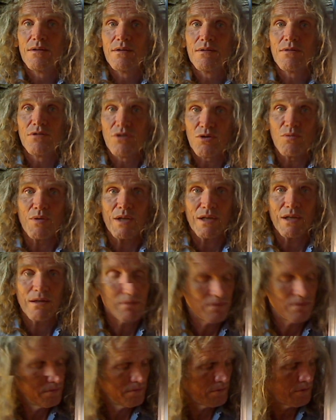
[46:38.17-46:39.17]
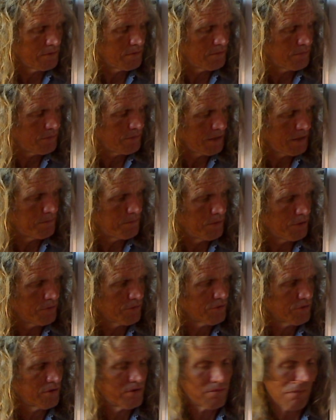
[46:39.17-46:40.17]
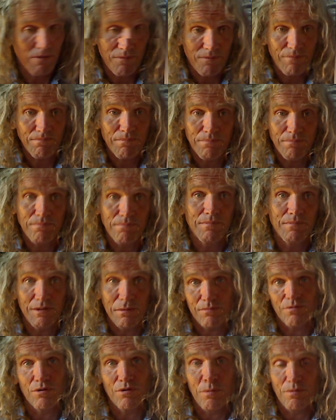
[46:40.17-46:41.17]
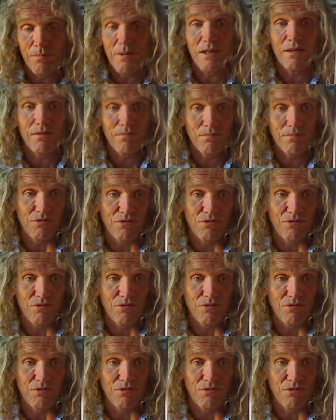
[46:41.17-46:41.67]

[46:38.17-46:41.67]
doing. The red boat's going to be